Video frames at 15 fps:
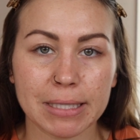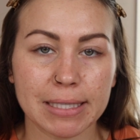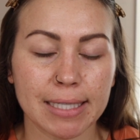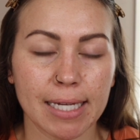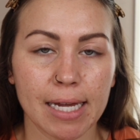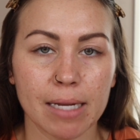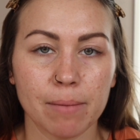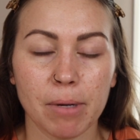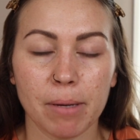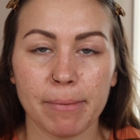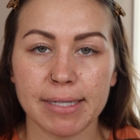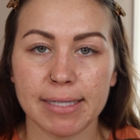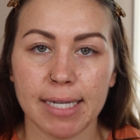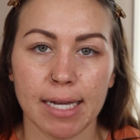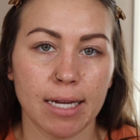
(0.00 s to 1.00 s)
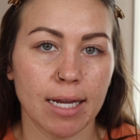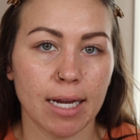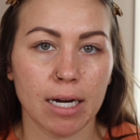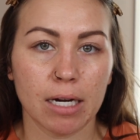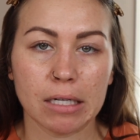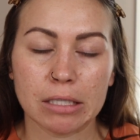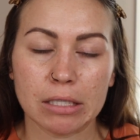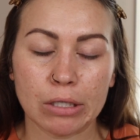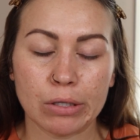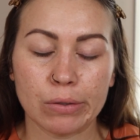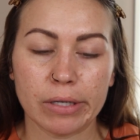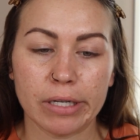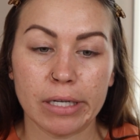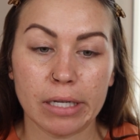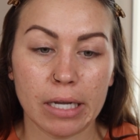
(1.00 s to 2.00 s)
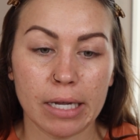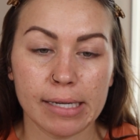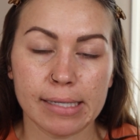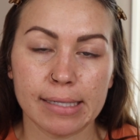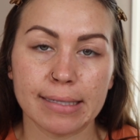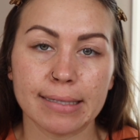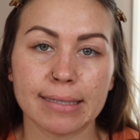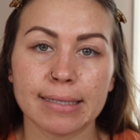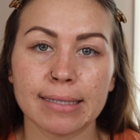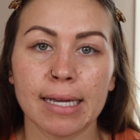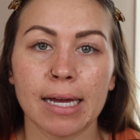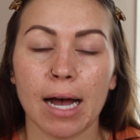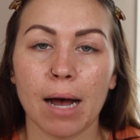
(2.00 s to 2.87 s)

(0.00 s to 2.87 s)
my skin but my skincare, so it is